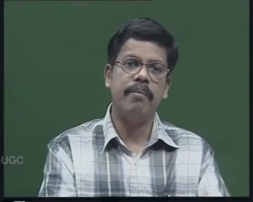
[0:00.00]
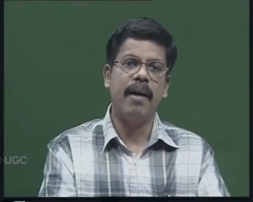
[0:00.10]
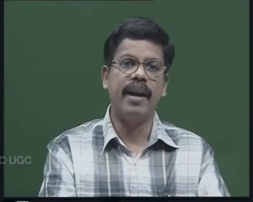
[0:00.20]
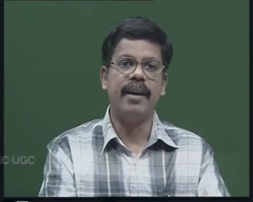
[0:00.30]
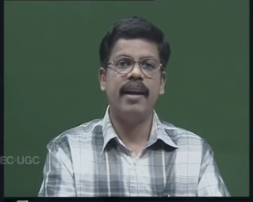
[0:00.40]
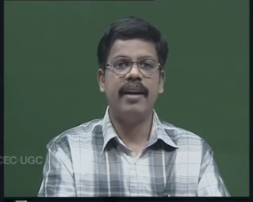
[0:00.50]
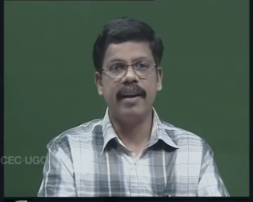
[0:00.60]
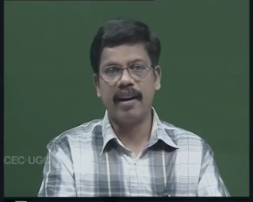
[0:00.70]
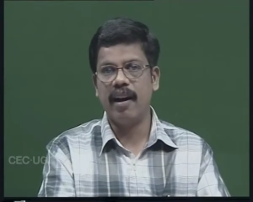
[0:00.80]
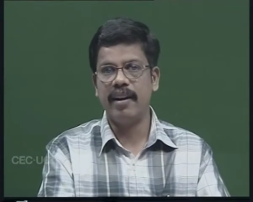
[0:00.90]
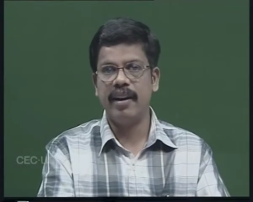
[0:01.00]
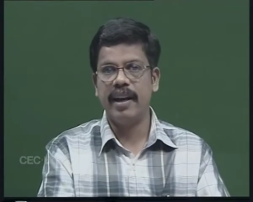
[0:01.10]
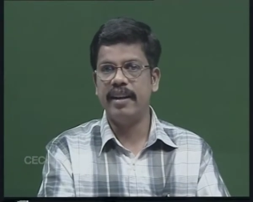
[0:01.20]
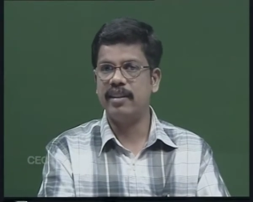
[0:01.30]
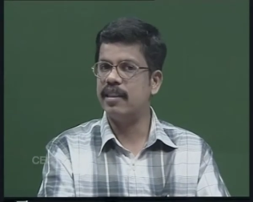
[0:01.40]
by Descartes
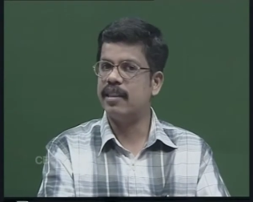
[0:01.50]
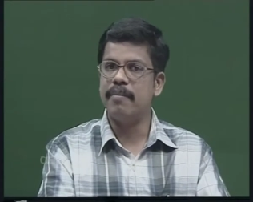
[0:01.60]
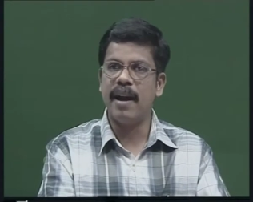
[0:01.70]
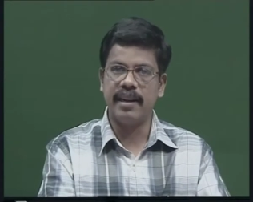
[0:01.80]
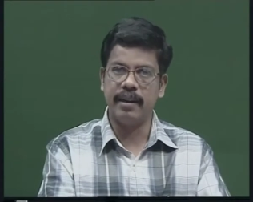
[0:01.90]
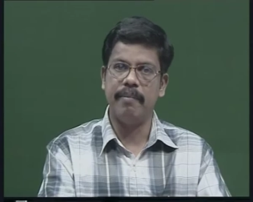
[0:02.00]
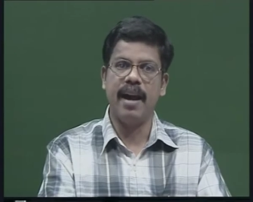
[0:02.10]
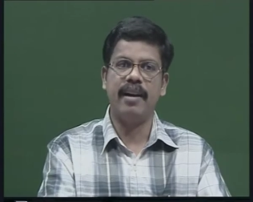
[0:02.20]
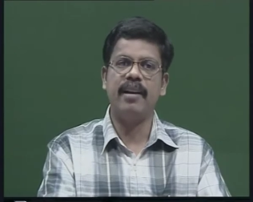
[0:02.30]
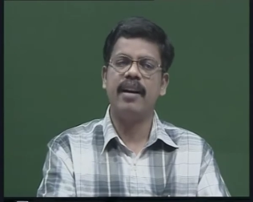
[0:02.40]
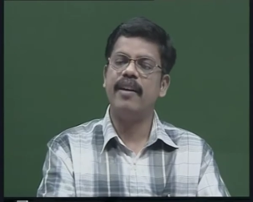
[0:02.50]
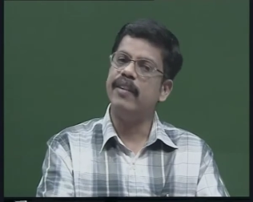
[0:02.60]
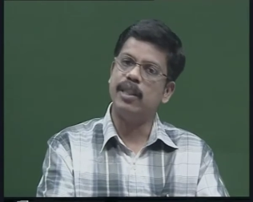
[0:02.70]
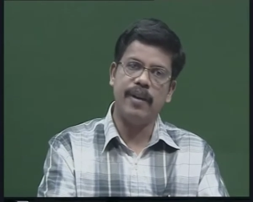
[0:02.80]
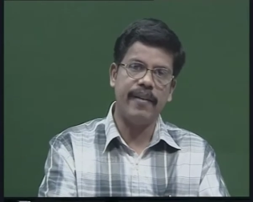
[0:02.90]
in a systematic manner,
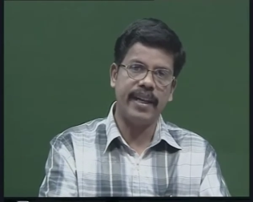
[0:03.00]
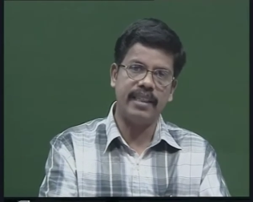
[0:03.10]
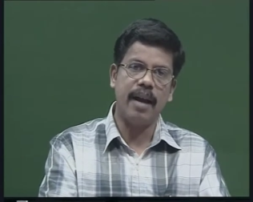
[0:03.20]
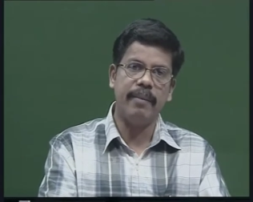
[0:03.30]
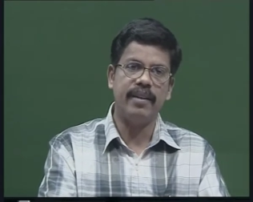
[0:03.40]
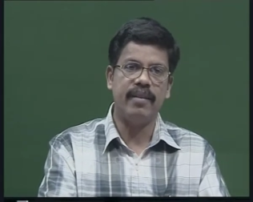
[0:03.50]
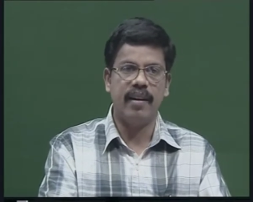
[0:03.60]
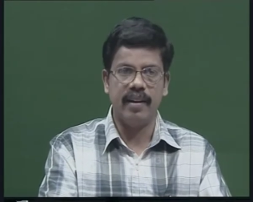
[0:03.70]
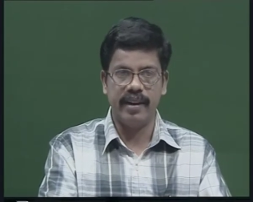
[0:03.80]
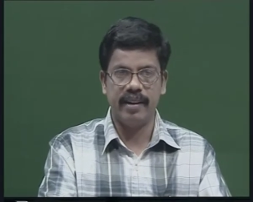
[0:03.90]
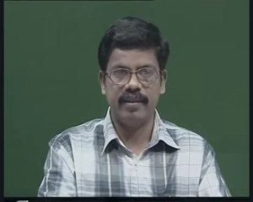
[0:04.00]
which we have examined earlier.